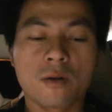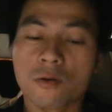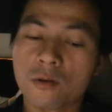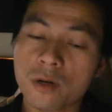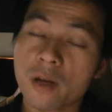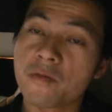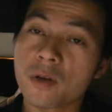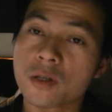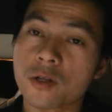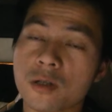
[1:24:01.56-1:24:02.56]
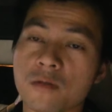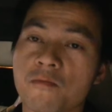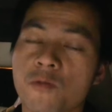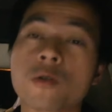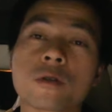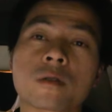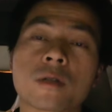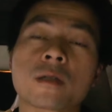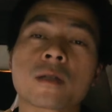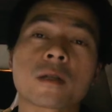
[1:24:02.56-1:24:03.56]
or if you can charge at work,
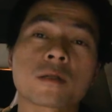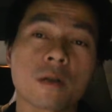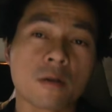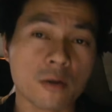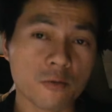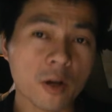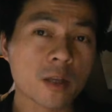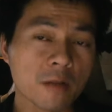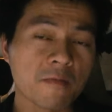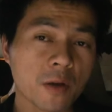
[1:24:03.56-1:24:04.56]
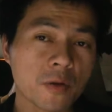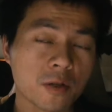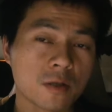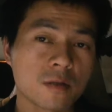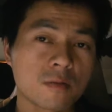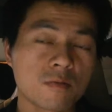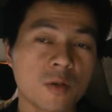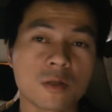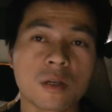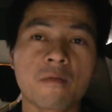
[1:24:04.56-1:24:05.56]
then that is a great advantage,
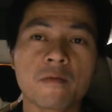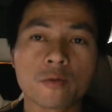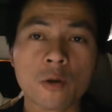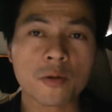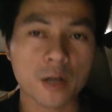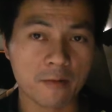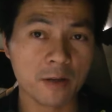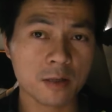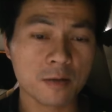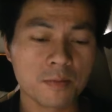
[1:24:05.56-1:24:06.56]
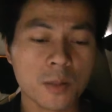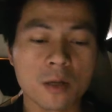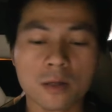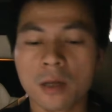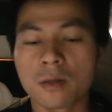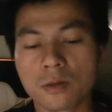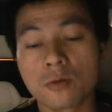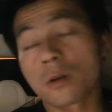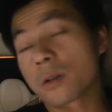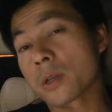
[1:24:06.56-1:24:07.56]
because if you don't have it, then
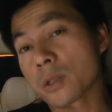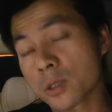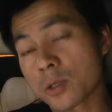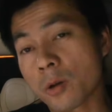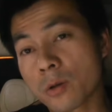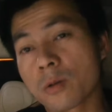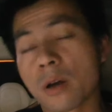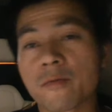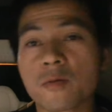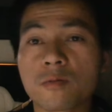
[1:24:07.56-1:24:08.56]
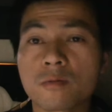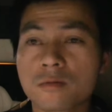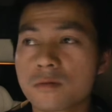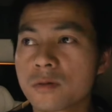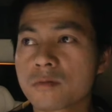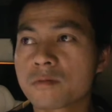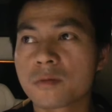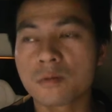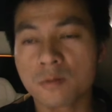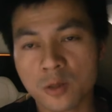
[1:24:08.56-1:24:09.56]
you are kind of stuck. You have to
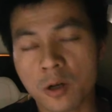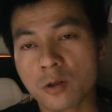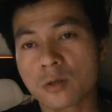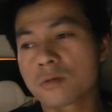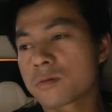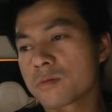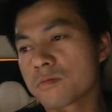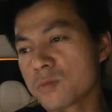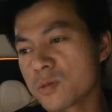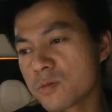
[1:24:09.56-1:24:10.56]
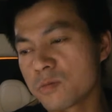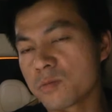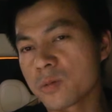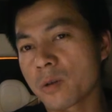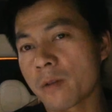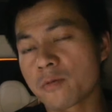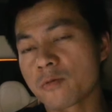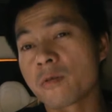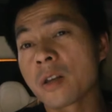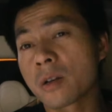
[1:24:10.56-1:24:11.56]
charge, you have to
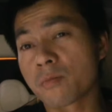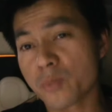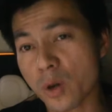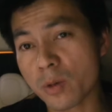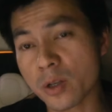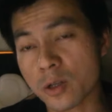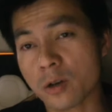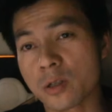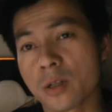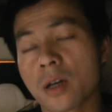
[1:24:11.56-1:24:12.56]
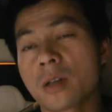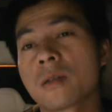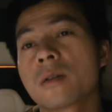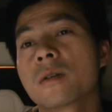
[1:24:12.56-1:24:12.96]
rely on public charging, and